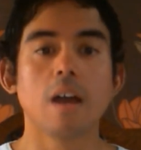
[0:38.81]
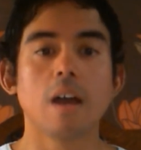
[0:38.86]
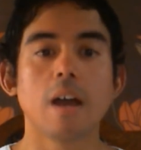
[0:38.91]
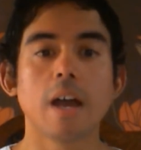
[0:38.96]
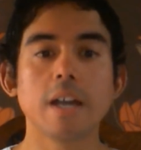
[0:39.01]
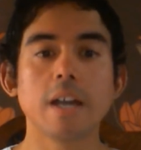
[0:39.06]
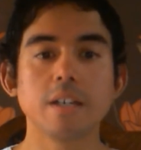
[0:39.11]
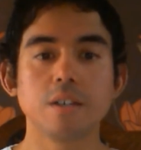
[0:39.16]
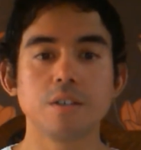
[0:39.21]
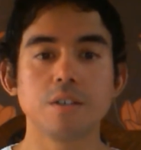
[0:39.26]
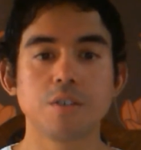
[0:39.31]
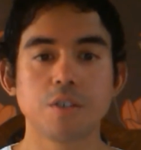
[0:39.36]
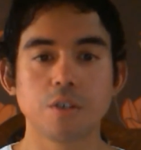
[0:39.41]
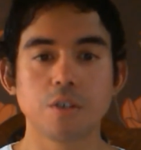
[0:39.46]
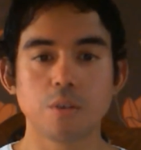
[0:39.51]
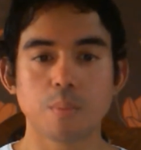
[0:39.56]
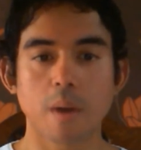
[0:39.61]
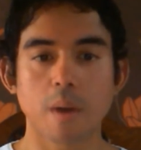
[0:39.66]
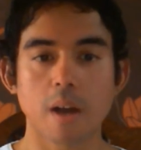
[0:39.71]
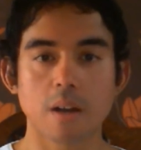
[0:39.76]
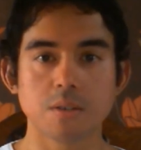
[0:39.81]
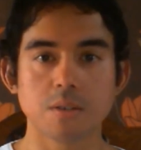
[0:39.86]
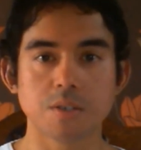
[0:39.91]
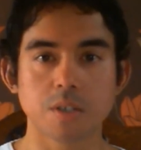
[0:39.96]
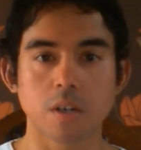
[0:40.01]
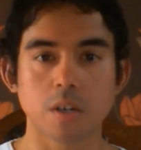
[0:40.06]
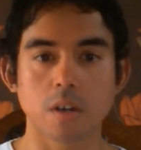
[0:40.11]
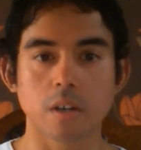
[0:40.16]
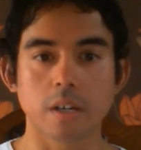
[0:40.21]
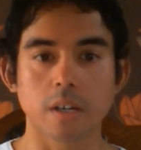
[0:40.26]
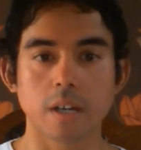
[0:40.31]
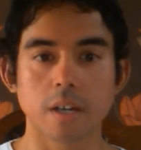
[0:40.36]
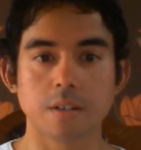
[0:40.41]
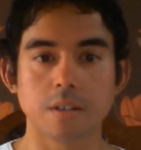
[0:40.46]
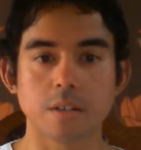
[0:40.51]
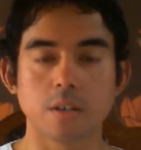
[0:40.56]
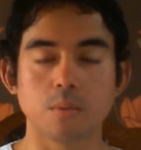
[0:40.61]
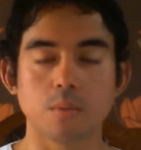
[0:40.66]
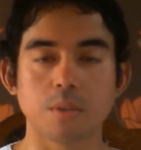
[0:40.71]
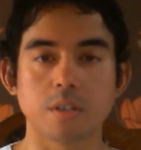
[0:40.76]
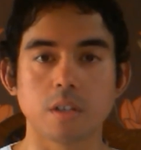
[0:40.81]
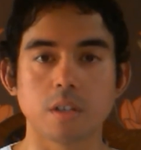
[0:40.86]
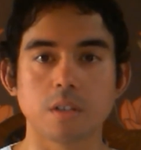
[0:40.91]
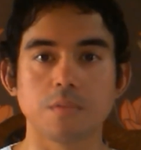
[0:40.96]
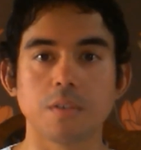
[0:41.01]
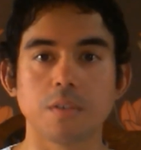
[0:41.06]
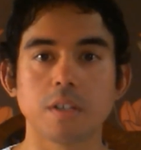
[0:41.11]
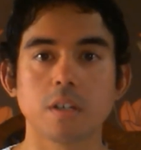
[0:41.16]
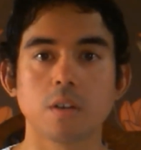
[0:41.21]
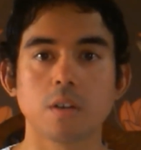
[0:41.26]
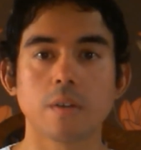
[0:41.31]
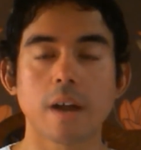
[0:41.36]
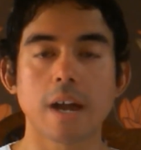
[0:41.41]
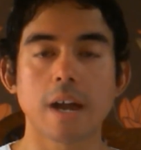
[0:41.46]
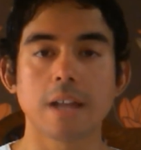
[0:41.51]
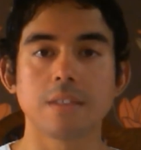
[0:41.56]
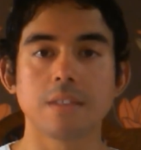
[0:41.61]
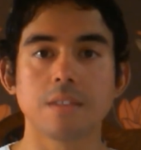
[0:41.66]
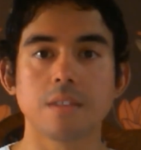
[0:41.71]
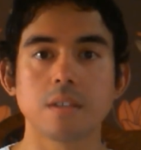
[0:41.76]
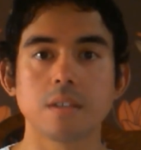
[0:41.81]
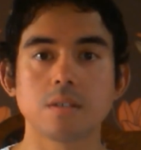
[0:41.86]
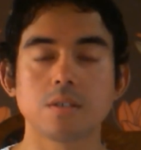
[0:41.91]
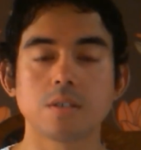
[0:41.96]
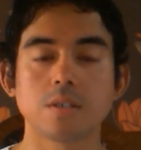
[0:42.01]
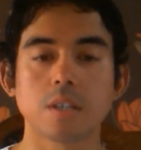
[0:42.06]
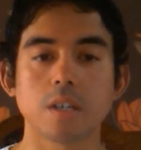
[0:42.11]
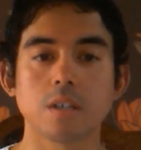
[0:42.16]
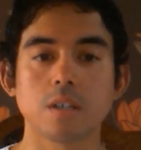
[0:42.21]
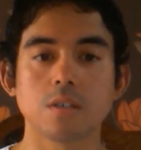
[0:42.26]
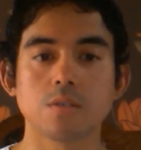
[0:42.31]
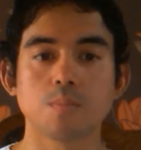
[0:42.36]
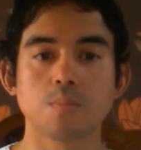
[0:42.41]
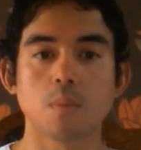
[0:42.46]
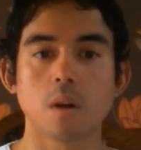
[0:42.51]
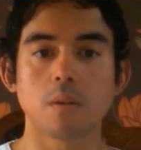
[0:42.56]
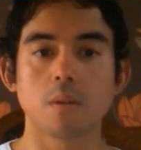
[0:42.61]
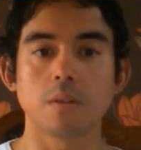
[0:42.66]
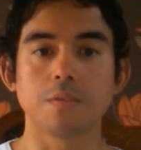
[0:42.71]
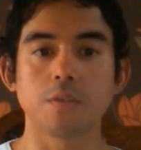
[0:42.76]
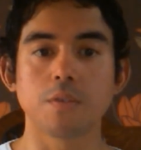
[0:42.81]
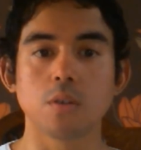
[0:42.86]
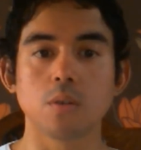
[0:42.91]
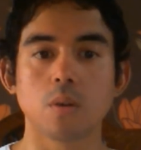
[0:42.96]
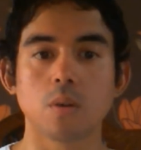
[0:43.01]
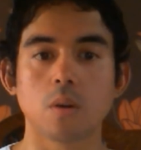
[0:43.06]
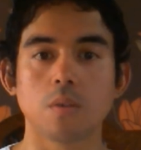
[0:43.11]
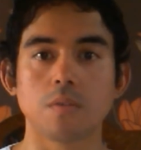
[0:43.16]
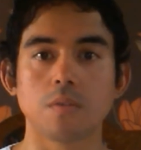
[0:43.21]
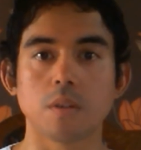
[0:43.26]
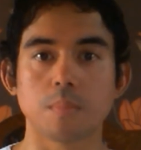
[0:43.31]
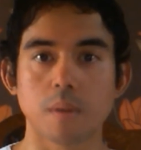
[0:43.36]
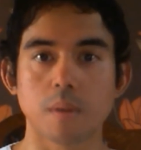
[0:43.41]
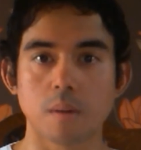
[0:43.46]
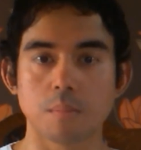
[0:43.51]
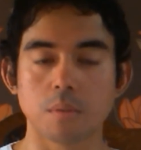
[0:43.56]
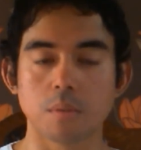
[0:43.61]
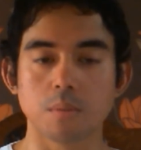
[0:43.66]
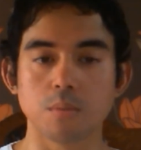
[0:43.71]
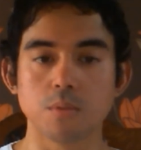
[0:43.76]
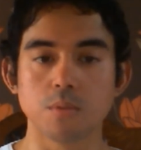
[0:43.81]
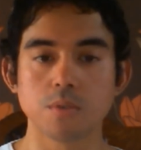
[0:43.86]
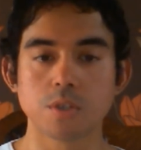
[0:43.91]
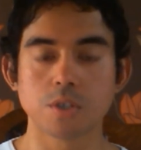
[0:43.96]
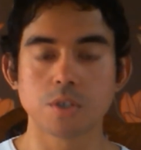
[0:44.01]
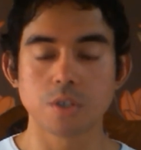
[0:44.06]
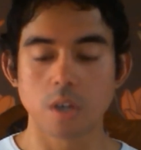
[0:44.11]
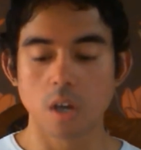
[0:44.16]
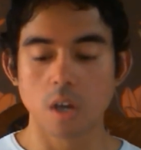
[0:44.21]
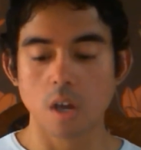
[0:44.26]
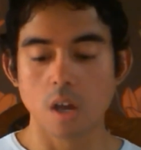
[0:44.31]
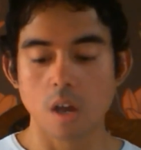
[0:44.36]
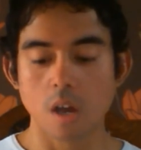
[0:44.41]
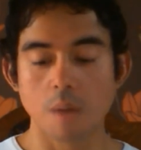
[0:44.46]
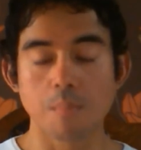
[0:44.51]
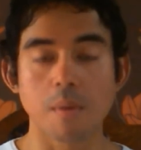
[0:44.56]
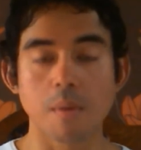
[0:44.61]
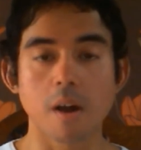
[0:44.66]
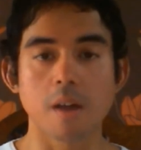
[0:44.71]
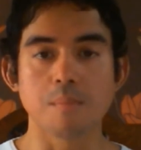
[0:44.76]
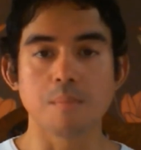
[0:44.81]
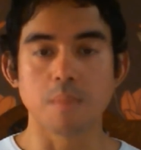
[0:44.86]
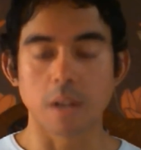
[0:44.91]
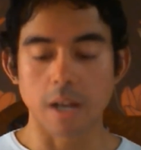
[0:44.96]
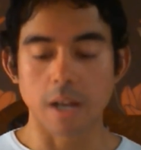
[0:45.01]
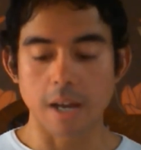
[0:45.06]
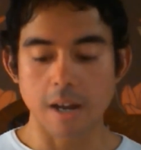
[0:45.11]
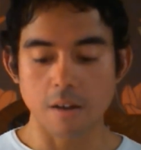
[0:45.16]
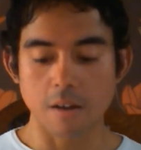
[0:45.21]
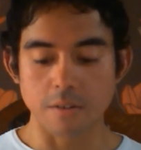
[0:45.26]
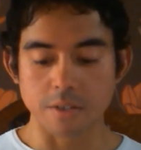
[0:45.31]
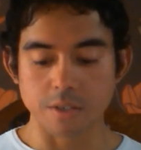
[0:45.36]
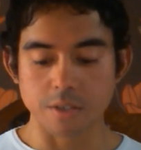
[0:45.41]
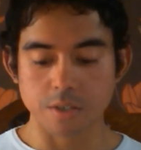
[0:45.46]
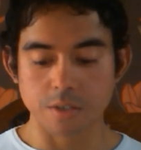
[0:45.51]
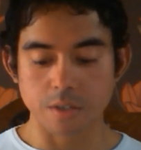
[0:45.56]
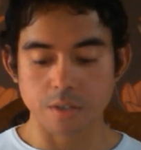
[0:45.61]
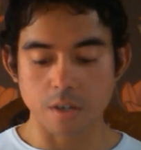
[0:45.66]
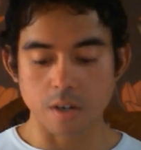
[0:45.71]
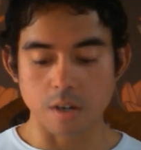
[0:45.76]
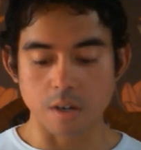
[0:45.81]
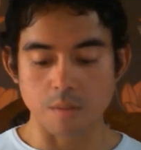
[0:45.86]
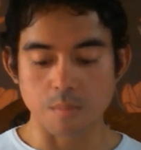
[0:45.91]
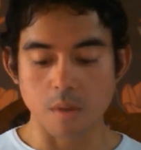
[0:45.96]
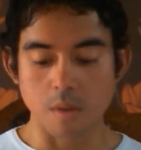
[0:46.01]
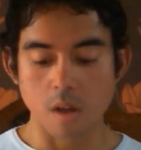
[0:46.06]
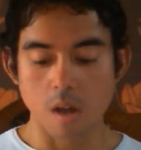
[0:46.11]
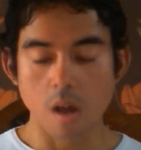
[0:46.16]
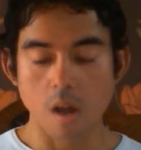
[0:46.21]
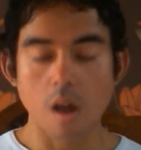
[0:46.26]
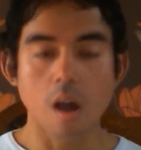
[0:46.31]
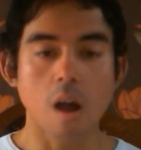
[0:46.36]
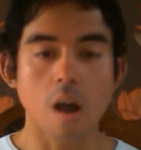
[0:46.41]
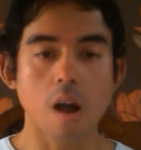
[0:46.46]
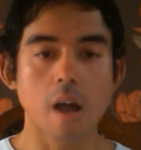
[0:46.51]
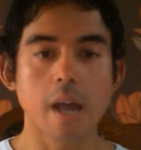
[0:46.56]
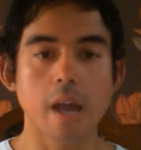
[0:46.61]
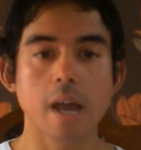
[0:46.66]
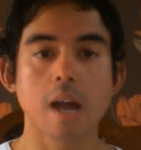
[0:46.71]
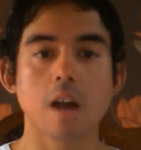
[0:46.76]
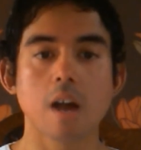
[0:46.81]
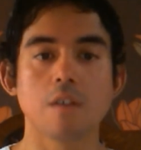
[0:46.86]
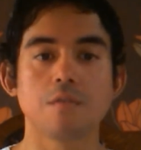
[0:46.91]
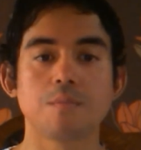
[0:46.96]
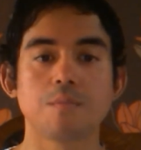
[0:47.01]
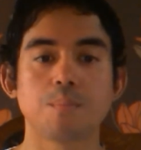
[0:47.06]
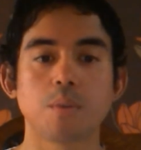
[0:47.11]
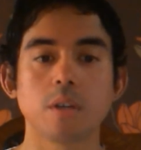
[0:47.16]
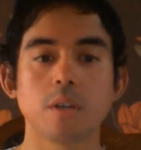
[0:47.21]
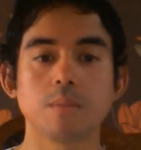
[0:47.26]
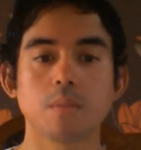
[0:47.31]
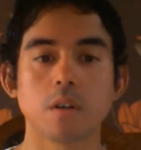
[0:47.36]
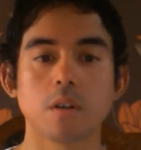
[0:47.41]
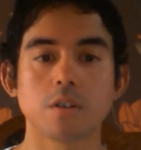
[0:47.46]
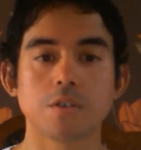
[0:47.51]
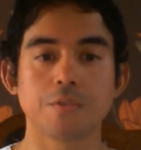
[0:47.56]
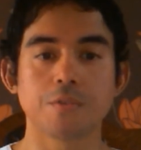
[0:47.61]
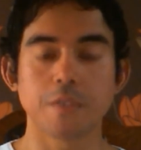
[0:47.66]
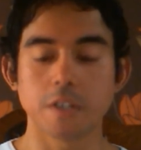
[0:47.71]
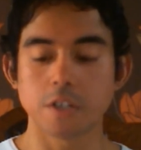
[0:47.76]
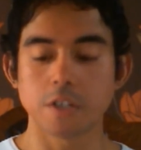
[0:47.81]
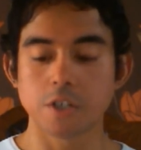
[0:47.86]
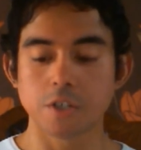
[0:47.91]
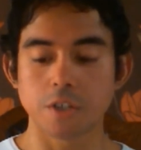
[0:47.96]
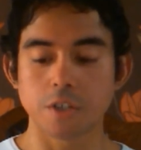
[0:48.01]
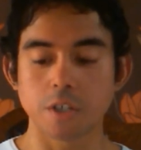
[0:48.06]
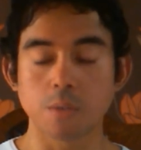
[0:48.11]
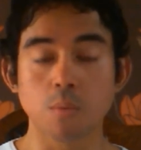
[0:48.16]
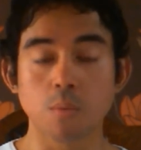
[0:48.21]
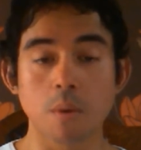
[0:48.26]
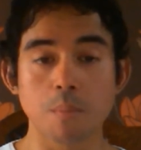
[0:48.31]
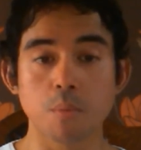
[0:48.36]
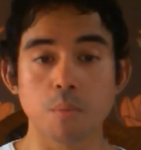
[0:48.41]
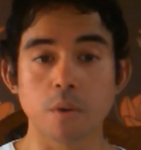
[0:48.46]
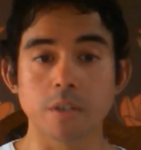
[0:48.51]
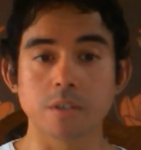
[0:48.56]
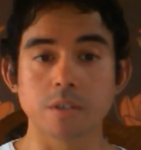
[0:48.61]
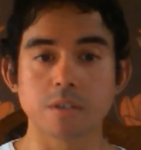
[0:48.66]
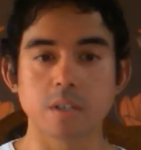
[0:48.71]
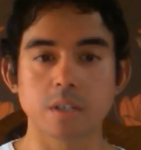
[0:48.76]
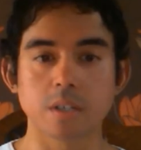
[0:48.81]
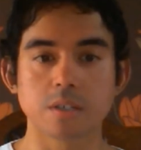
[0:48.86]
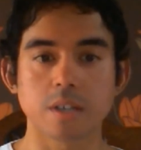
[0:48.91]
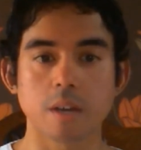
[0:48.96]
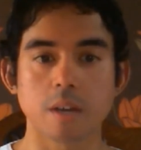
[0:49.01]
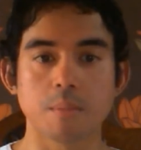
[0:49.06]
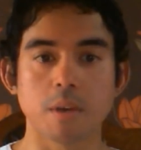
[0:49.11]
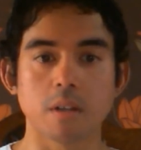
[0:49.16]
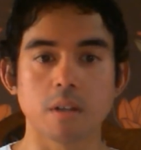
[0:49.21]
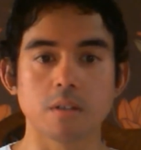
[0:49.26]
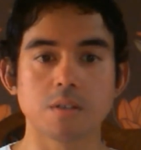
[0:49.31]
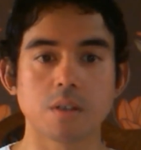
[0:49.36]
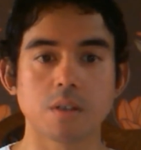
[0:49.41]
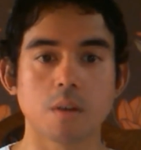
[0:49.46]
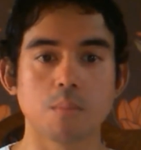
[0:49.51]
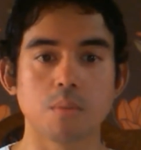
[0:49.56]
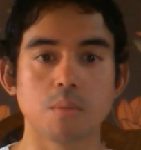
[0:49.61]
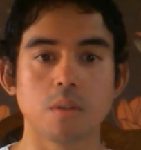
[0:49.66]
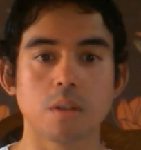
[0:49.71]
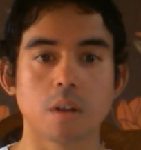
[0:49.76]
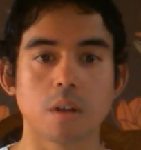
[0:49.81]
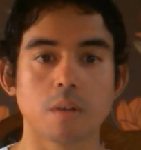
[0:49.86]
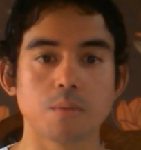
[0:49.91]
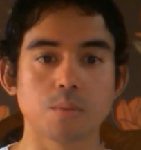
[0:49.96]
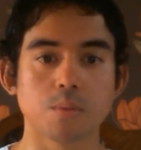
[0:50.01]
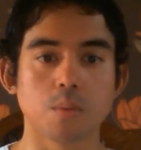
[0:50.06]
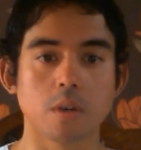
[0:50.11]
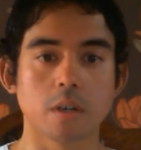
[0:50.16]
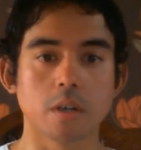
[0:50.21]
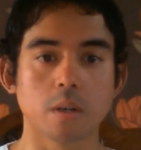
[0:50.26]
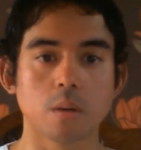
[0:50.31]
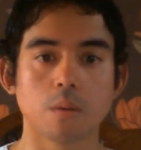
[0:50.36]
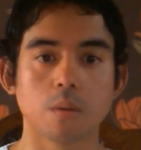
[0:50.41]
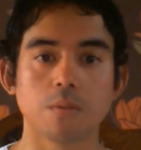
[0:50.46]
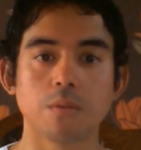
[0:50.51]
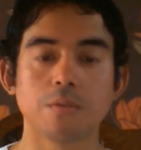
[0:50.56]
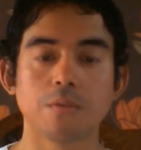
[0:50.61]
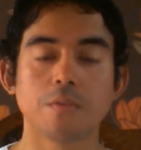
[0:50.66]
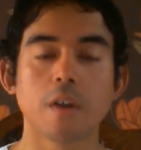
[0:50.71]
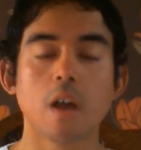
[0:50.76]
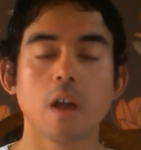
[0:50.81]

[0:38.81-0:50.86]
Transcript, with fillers: Hey YouTube, how's it going? Ed here with another video, and this is my review of Le Pamplemousse by Miller Harris. Um, I have pretty much finished the 1.6 ml sample that I was working off of,